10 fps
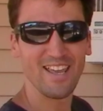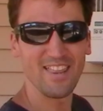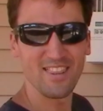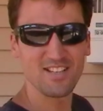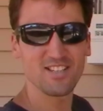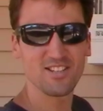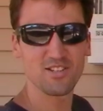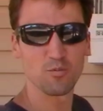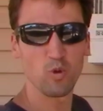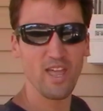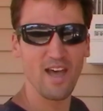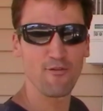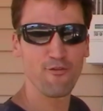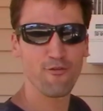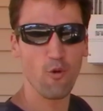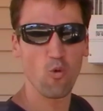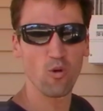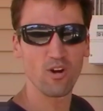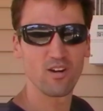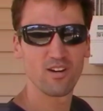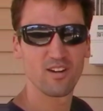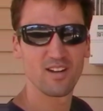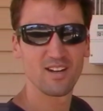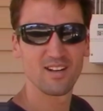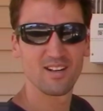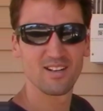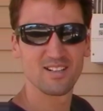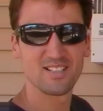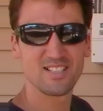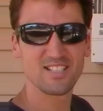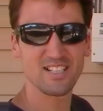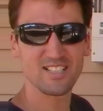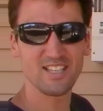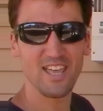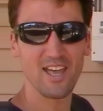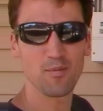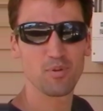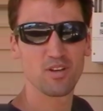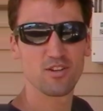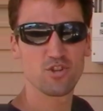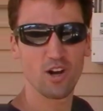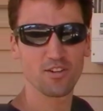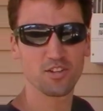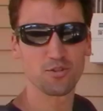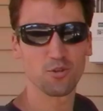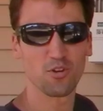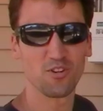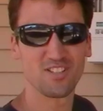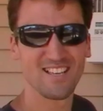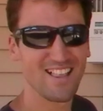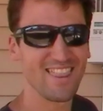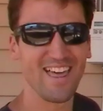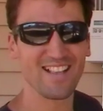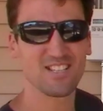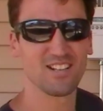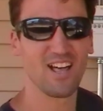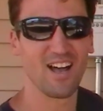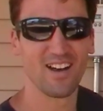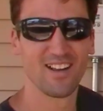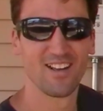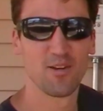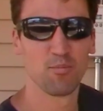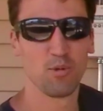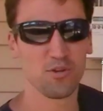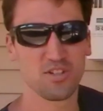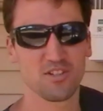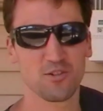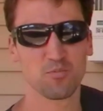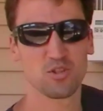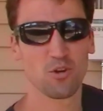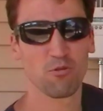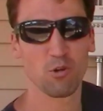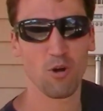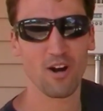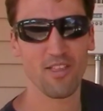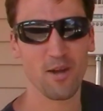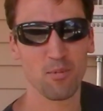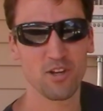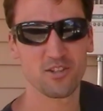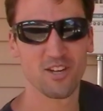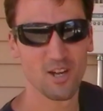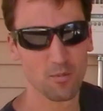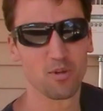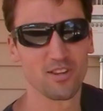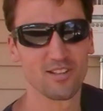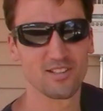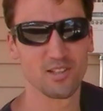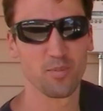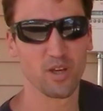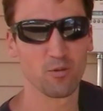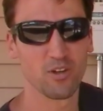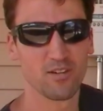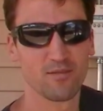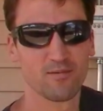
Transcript: In this system we have four sixty amp charge controllers. That's a lot. Most systems don't require that much, but this is a big one.